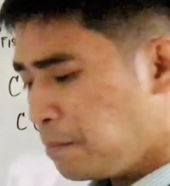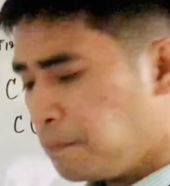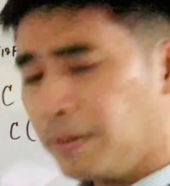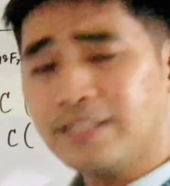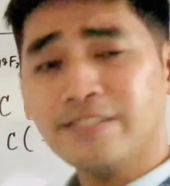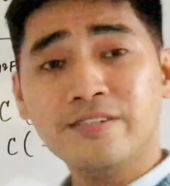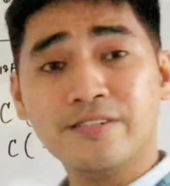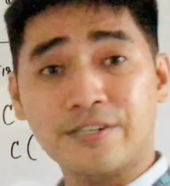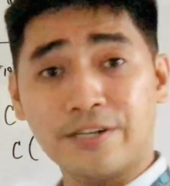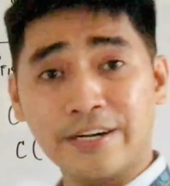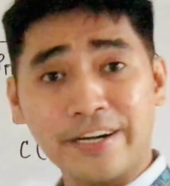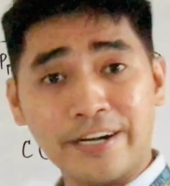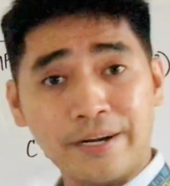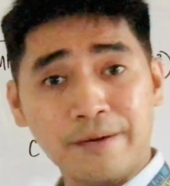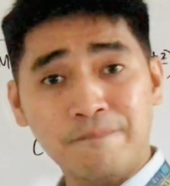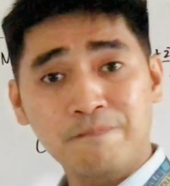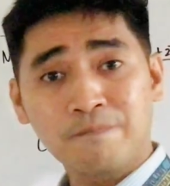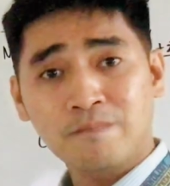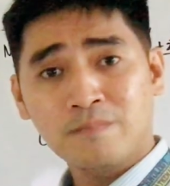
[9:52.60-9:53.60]
But
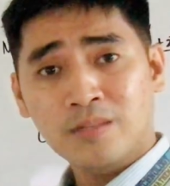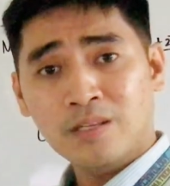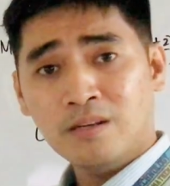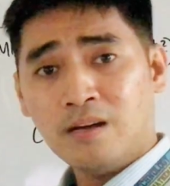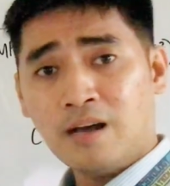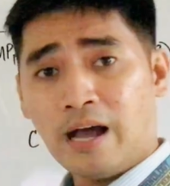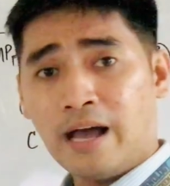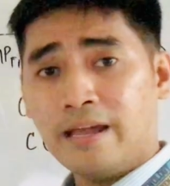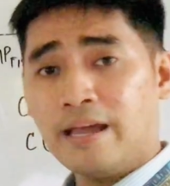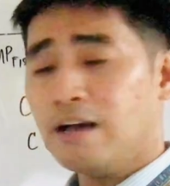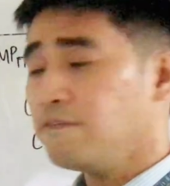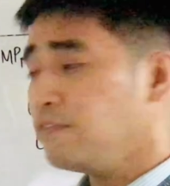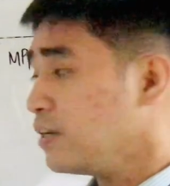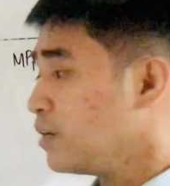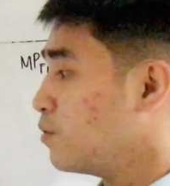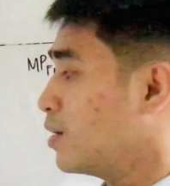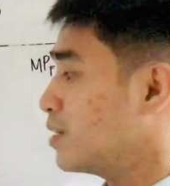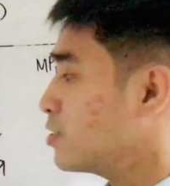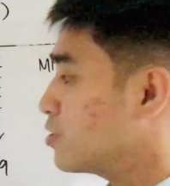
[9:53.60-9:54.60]
sir, I have a
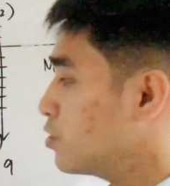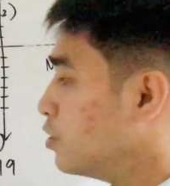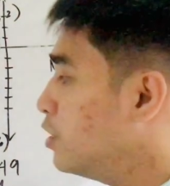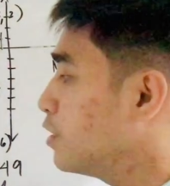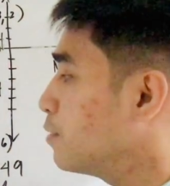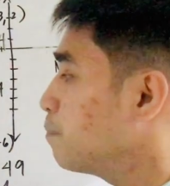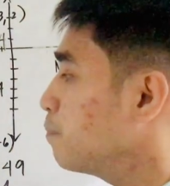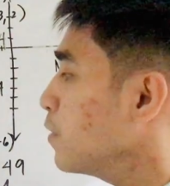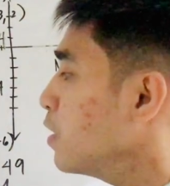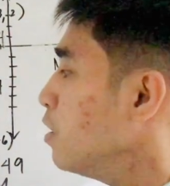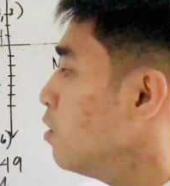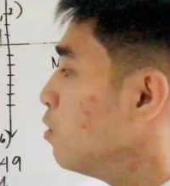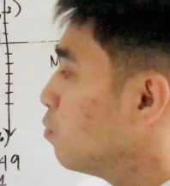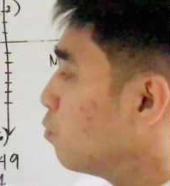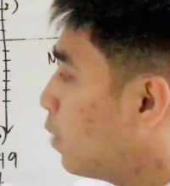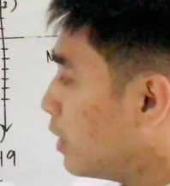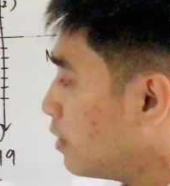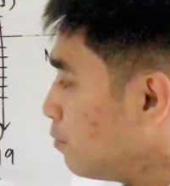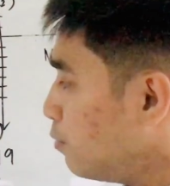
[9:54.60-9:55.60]
question.
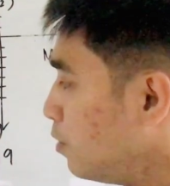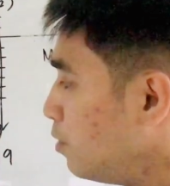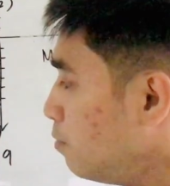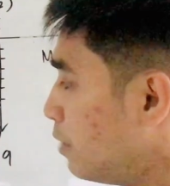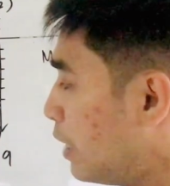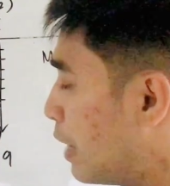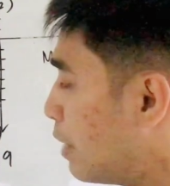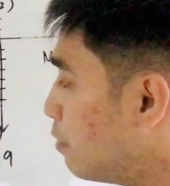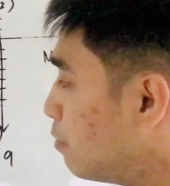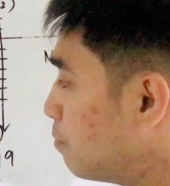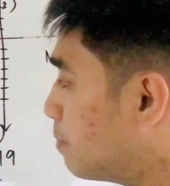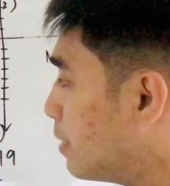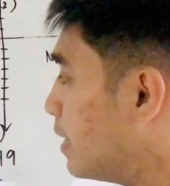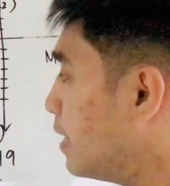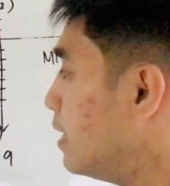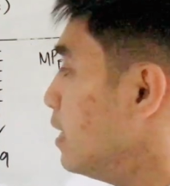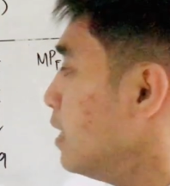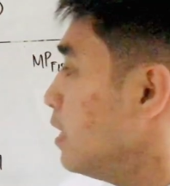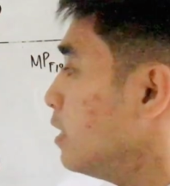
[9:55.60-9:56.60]
What will now
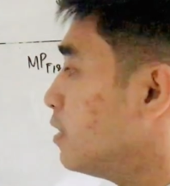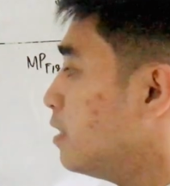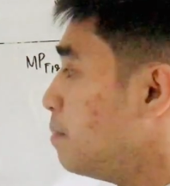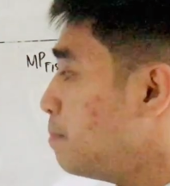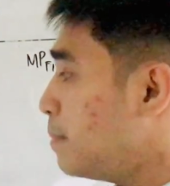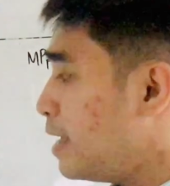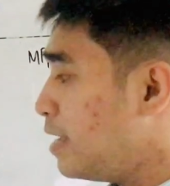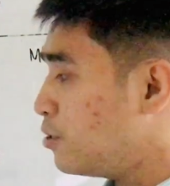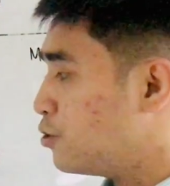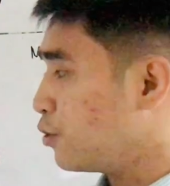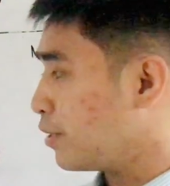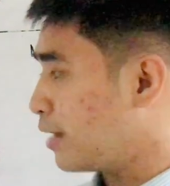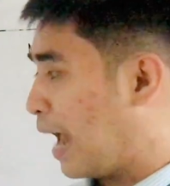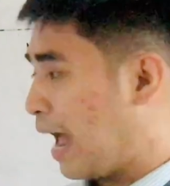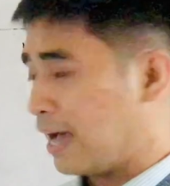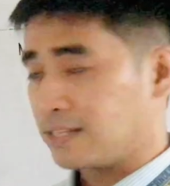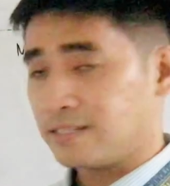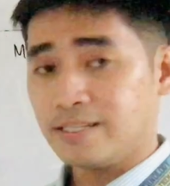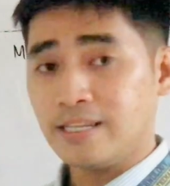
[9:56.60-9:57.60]
be the major
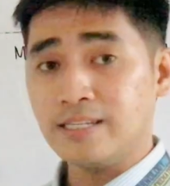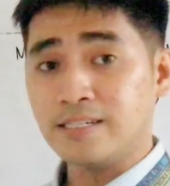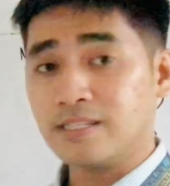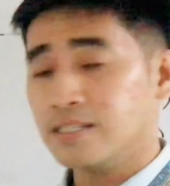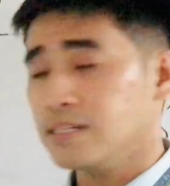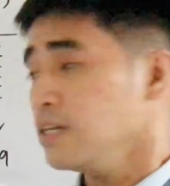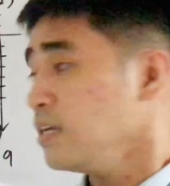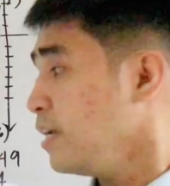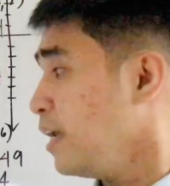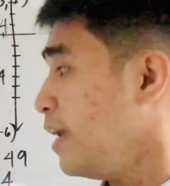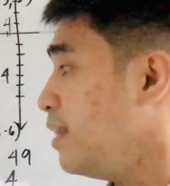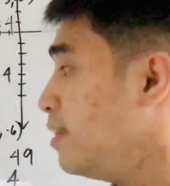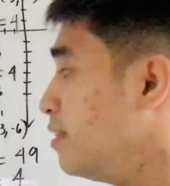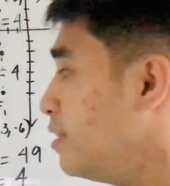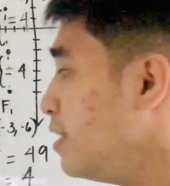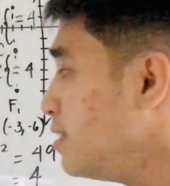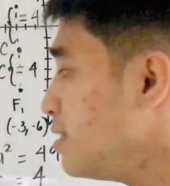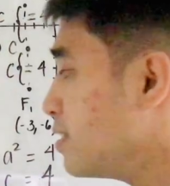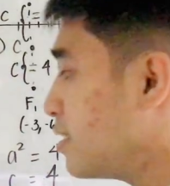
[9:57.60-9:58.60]
axis?
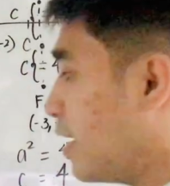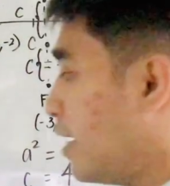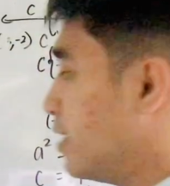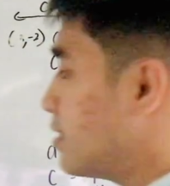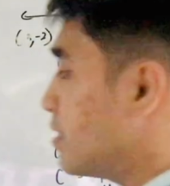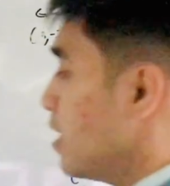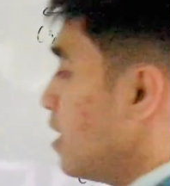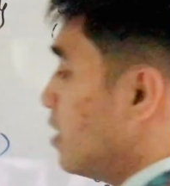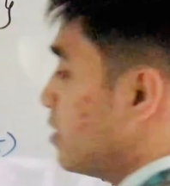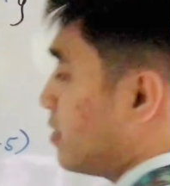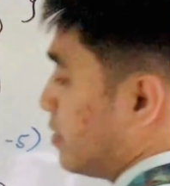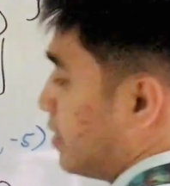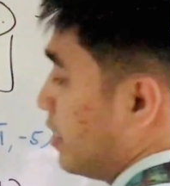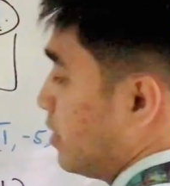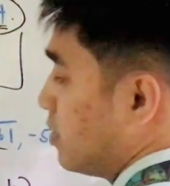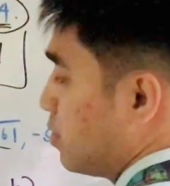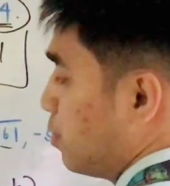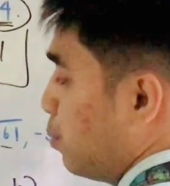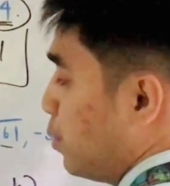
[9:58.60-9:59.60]
In this case,
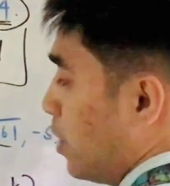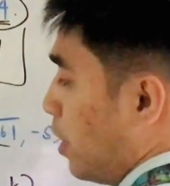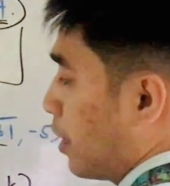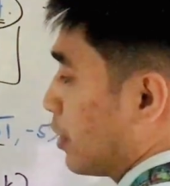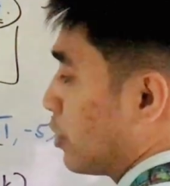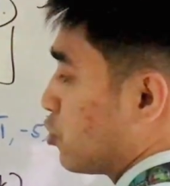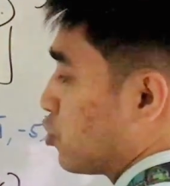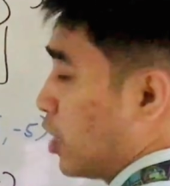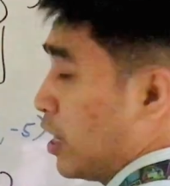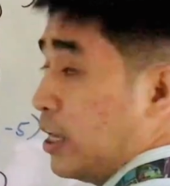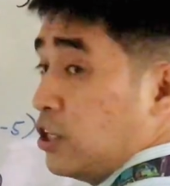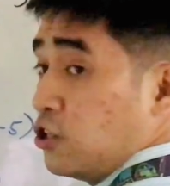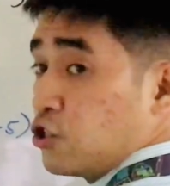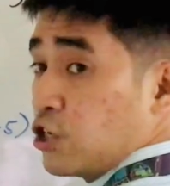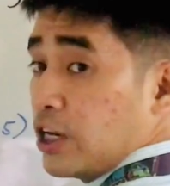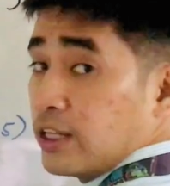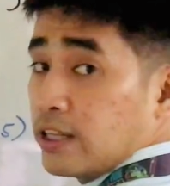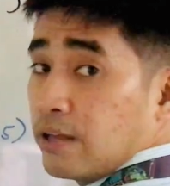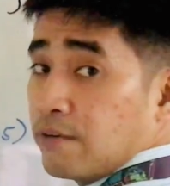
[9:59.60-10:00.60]
since we are
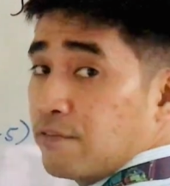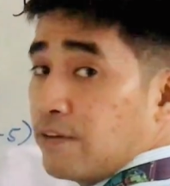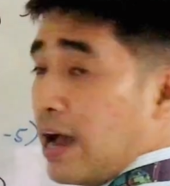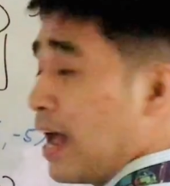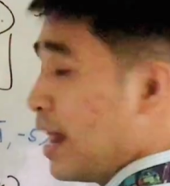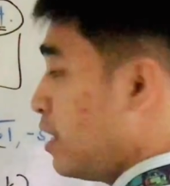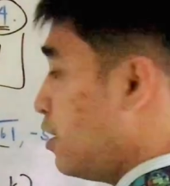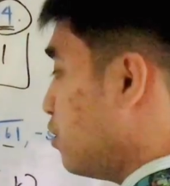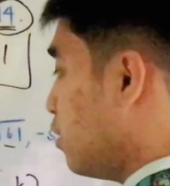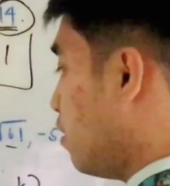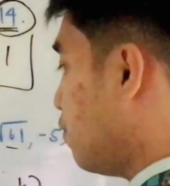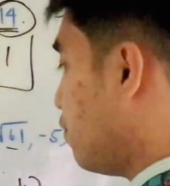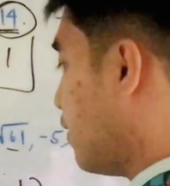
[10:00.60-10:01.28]
changing the value of